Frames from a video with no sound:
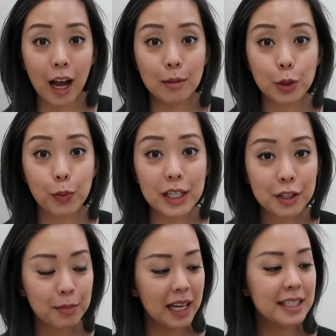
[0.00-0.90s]
up,
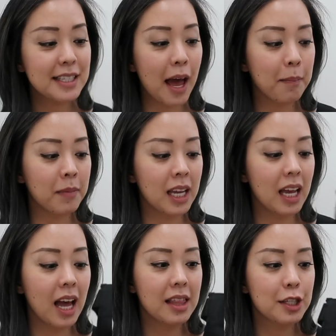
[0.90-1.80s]
Tweezerman sent
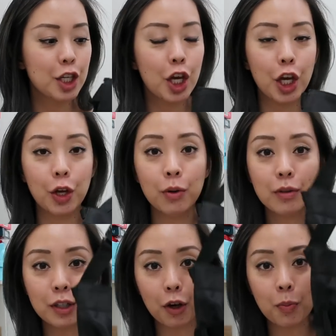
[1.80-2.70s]
me this
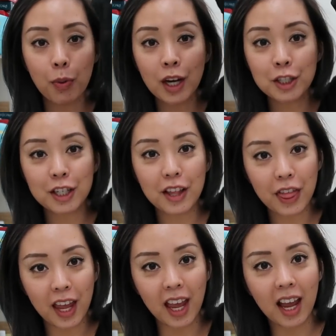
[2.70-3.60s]
cute little brush
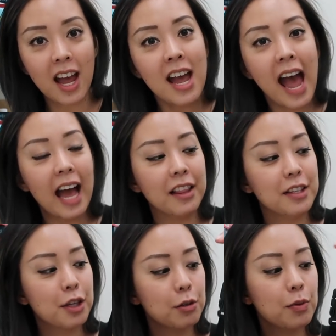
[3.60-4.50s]
thing, and
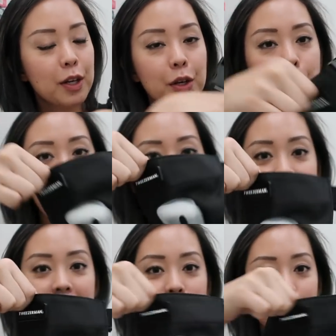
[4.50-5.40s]
this goes around your
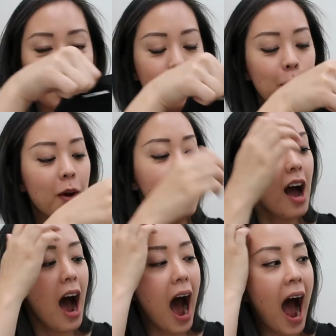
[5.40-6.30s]
waist. So
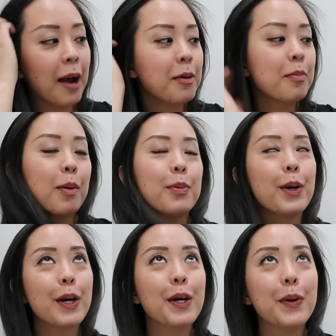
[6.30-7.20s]
I
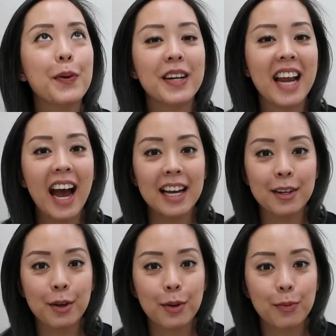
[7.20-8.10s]
remember when
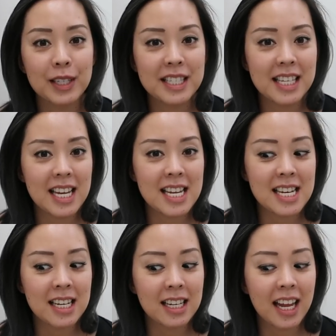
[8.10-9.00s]
I was
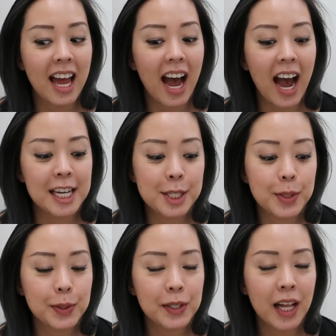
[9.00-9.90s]
in high
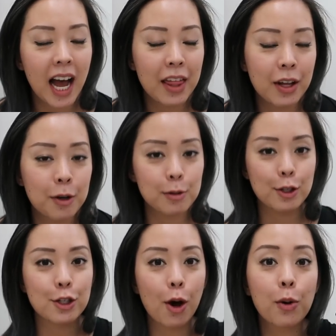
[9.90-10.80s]
school, I thought it was
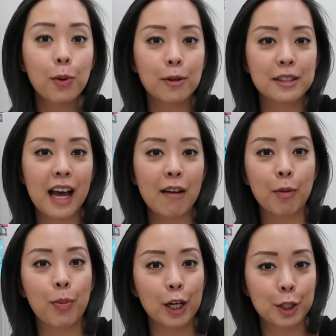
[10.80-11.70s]
so cool to have
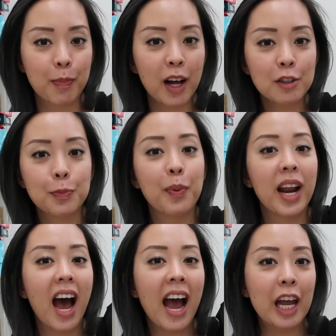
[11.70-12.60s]
a brush belt,
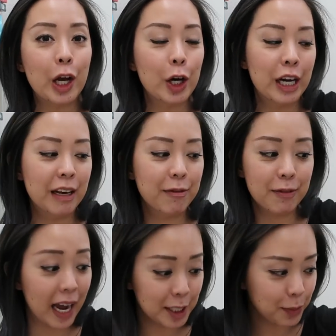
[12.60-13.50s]
but I couldn't
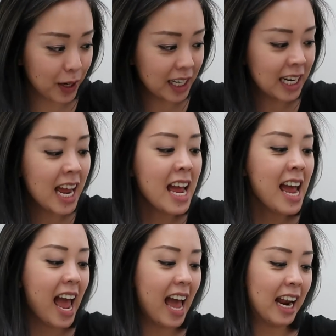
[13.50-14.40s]
find one,
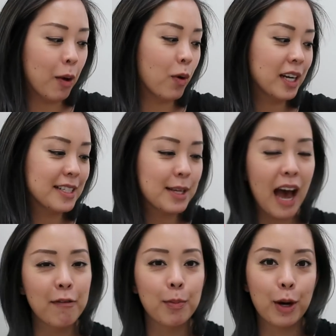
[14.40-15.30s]
and I wanted to
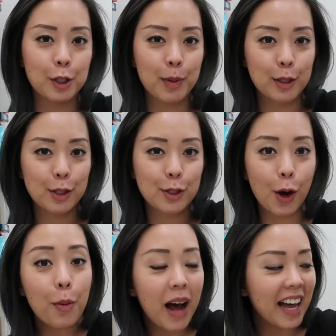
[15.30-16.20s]
have a brush belt
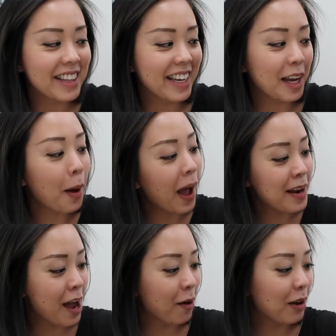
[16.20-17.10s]
so badly,
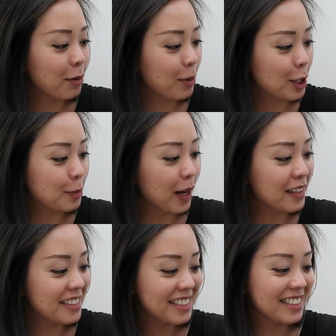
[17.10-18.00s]
and now I have a brush
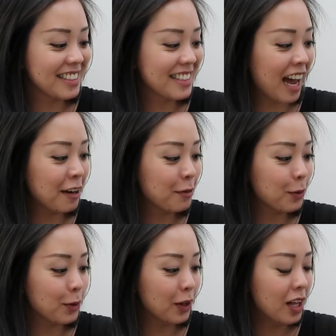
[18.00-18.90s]
belt. This is kind of
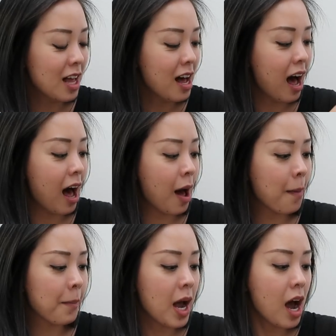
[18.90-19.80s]
cool.
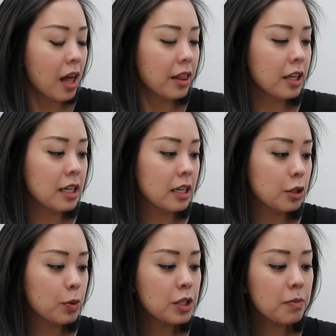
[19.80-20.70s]
Um,
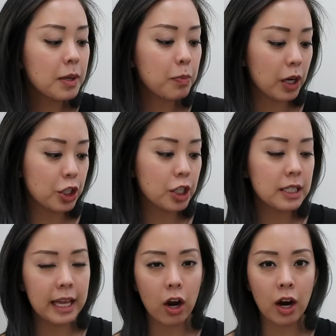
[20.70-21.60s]
the Tweezerman
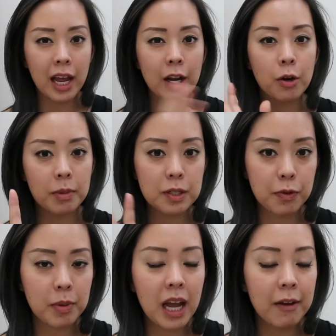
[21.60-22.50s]
brushes like are hit or miss
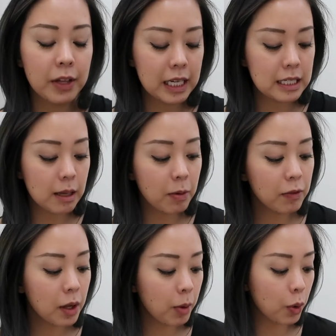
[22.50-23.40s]
for me. I feel like some of them